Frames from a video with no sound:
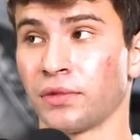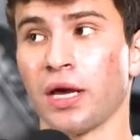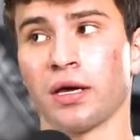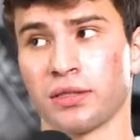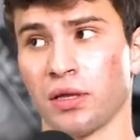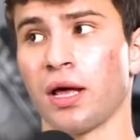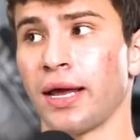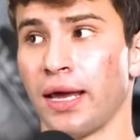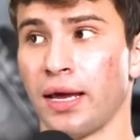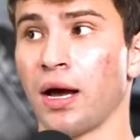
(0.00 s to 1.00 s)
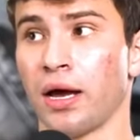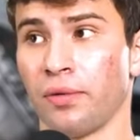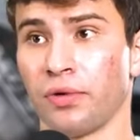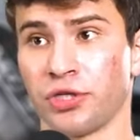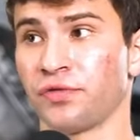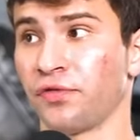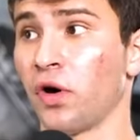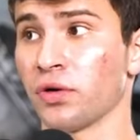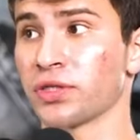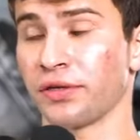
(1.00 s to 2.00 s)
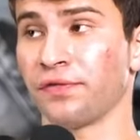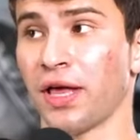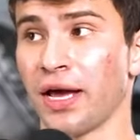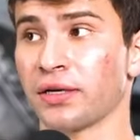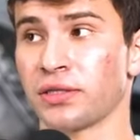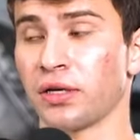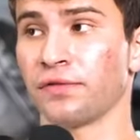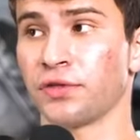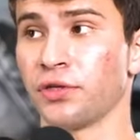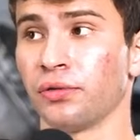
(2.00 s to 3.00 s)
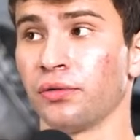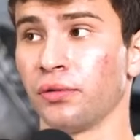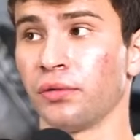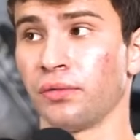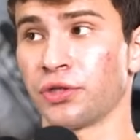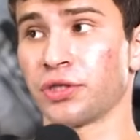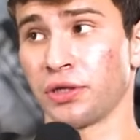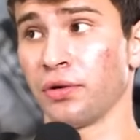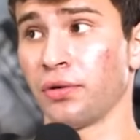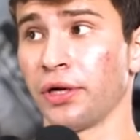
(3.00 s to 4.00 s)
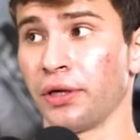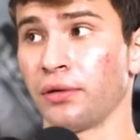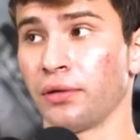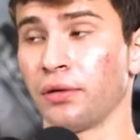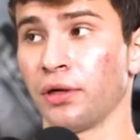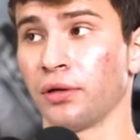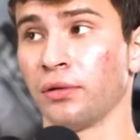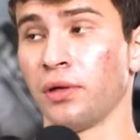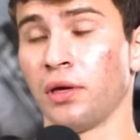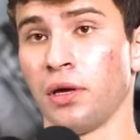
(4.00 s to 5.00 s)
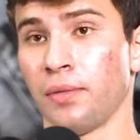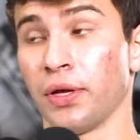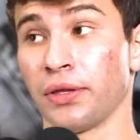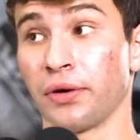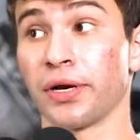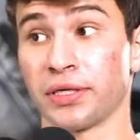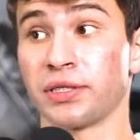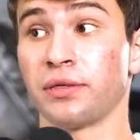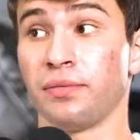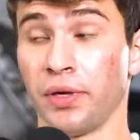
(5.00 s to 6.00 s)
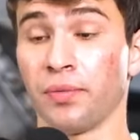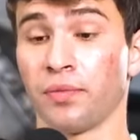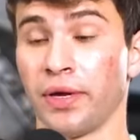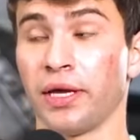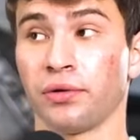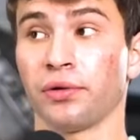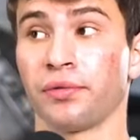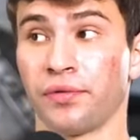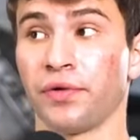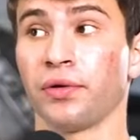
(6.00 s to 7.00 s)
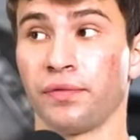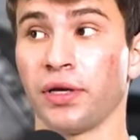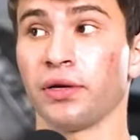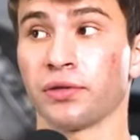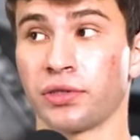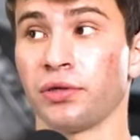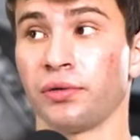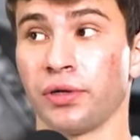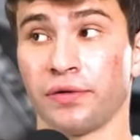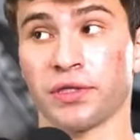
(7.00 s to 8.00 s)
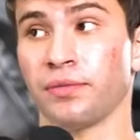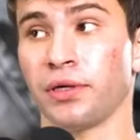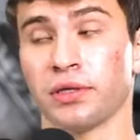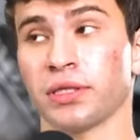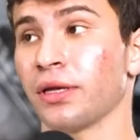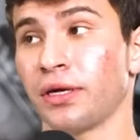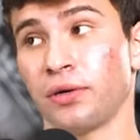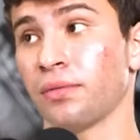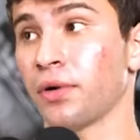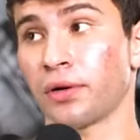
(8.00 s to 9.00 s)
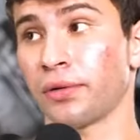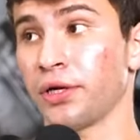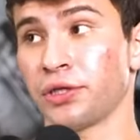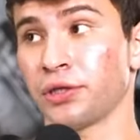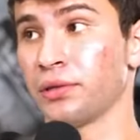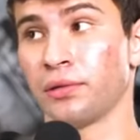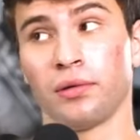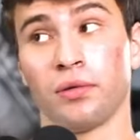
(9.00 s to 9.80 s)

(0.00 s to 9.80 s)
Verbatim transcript: Yeah, it's a lot of AI it's which of falsely flags stuff too, yeah. which is annoying, yeah. you know. But there is people manually reviewing videos too, and if somebody doesn't like you in moderation,